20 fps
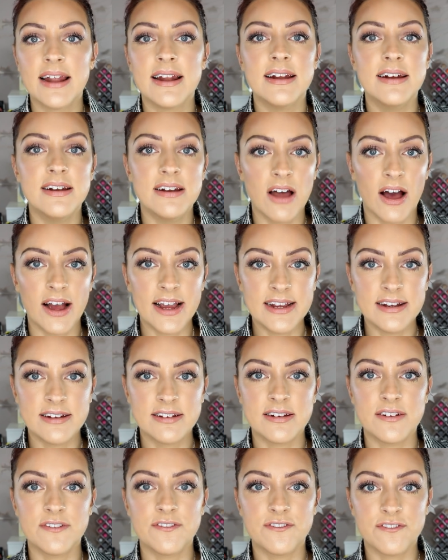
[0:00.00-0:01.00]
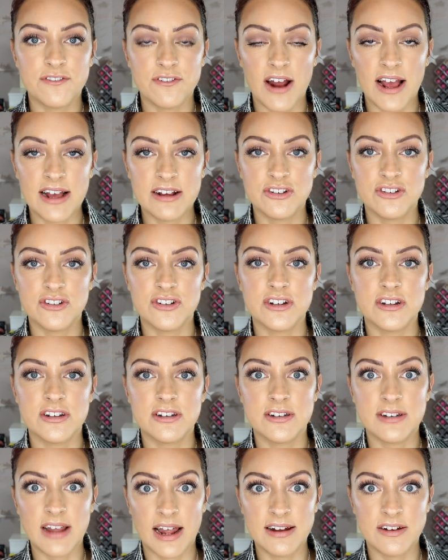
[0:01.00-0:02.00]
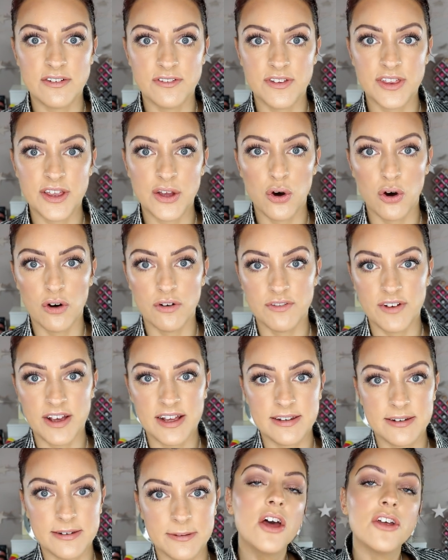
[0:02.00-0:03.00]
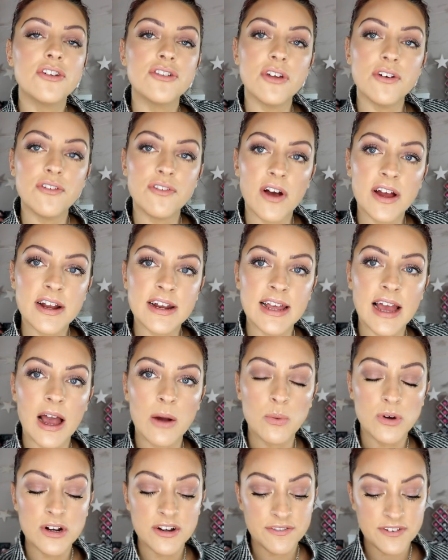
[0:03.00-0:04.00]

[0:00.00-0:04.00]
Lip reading: light, fresh scent for the office. So finally, I want to